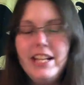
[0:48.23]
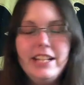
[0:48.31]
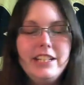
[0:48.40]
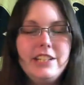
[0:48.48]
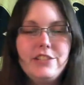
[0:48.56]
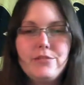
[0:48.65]
and
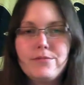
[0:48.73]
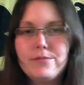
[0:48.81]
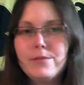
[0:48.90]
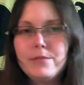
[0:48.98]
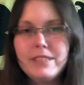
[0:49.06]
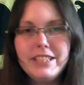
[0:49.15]
I just
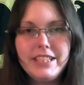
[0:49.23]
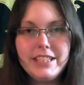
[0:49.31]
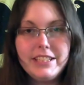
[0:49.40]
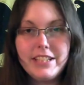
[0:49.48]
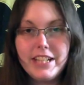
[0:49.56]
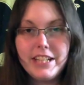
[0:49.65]
ruined the
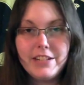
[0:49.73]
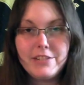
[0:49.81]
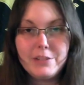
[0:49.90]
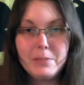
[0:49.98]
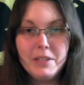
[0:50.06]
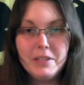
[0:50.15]
entire
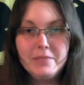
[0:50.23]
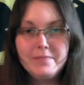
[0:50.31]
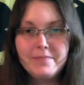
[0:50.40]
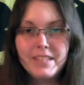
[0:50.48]
spell.